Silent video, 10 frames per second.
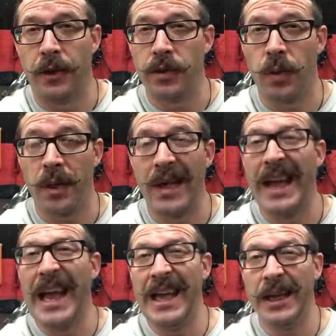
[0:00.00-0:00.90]
First one,
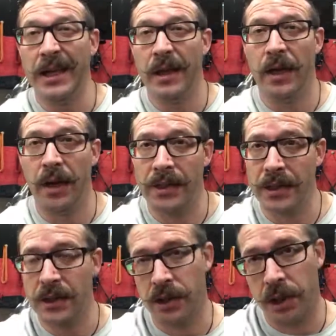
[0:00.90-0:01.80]
hanging leg
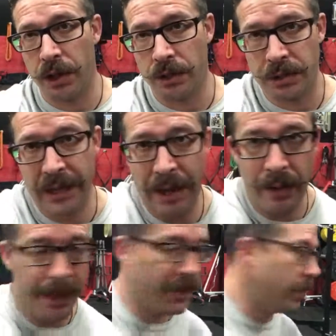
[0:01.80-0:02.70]
raises. You're going to do 10
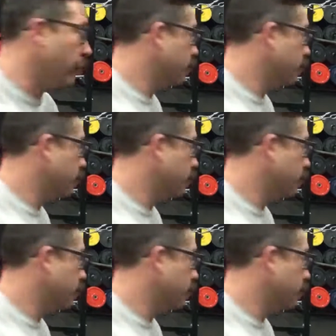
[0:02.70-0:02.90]
reps of